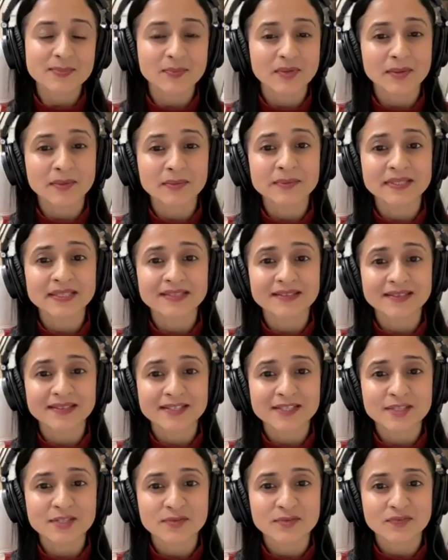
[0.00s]
probably
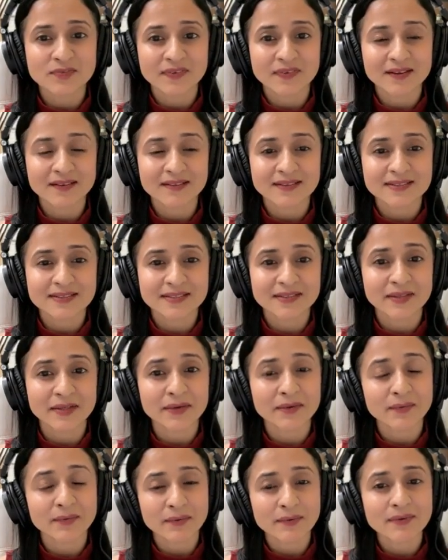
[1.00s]
need to find
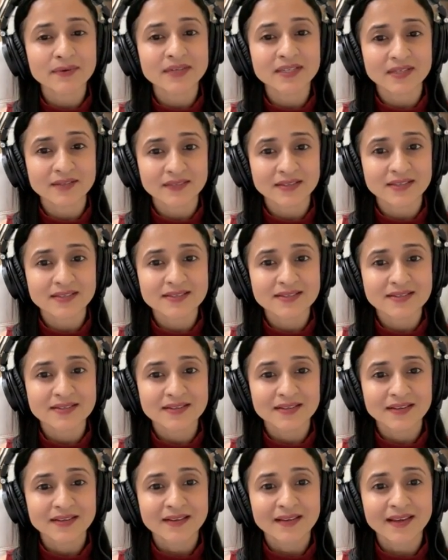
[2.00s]
their own grit
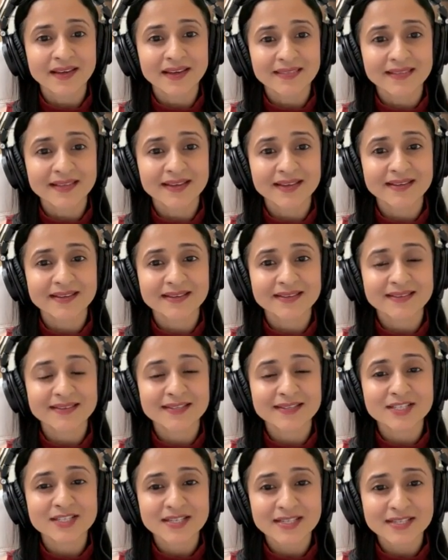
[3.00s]
and then
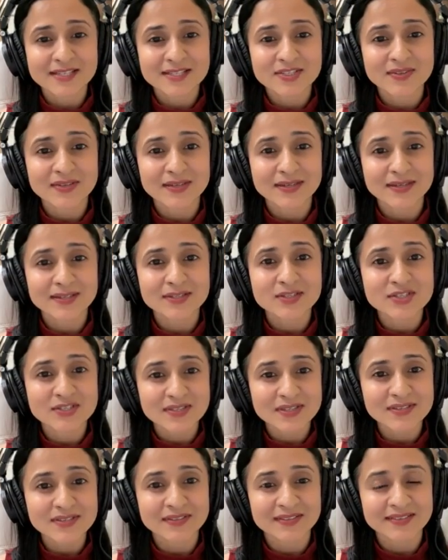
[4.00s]
teach their
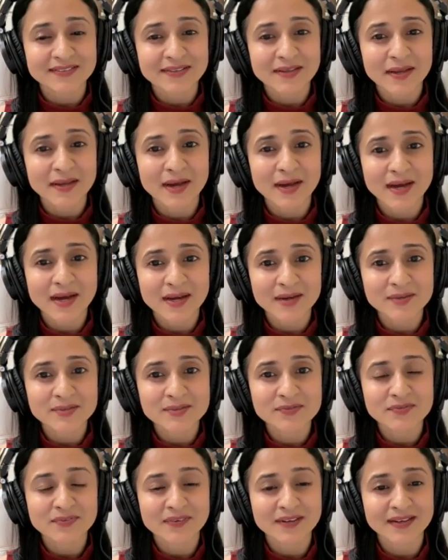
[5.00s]
children how to
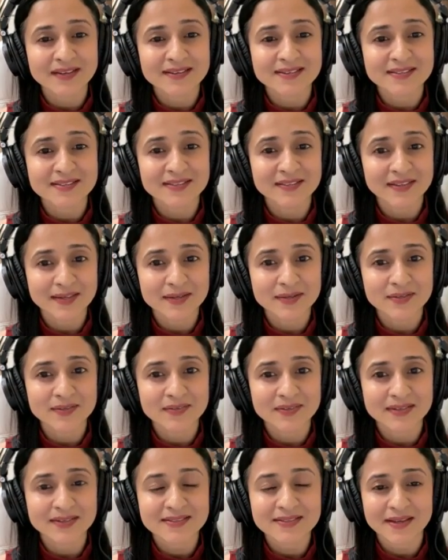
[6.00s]
find their
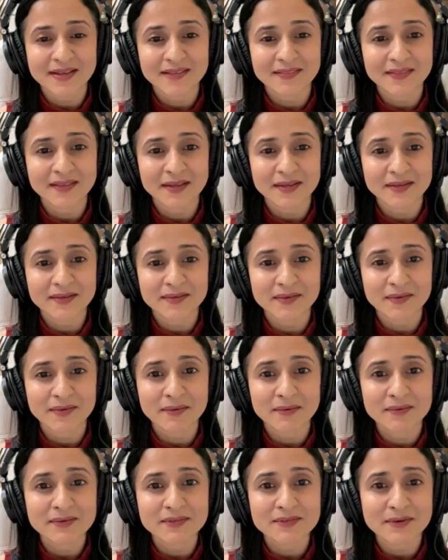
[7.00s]
grit and then
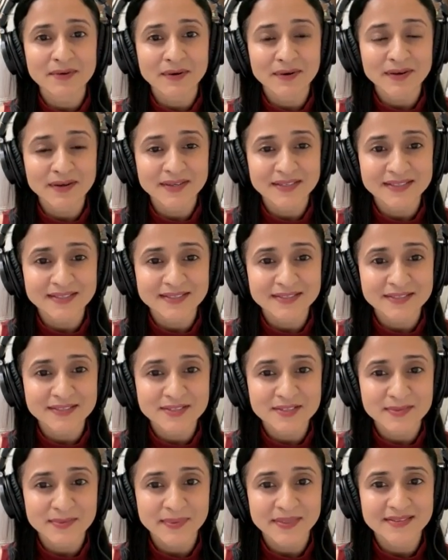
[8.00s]
hold on
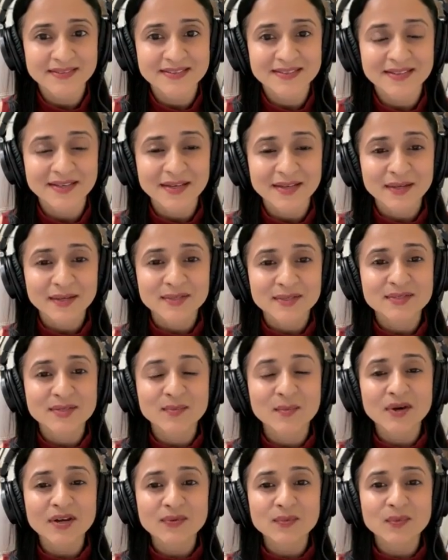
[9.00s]
to it. So
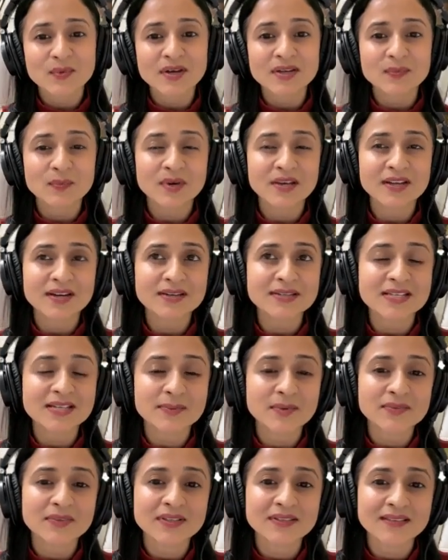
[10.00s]
what are some
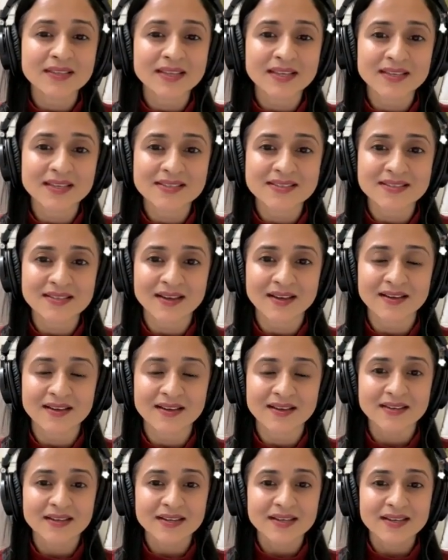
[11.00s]
of the things that
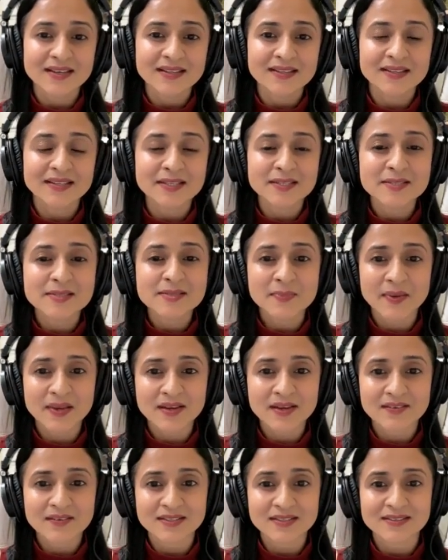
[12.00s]
these
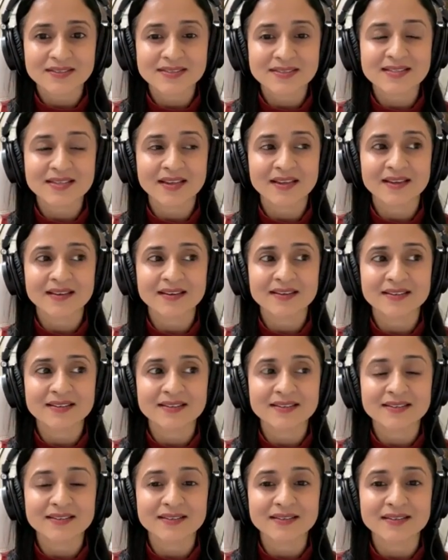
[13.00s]
parents
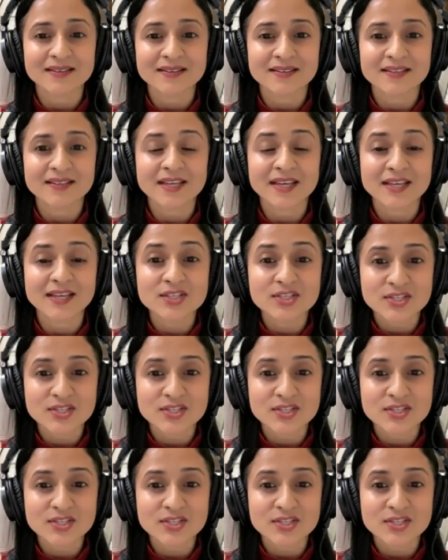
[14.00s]
and can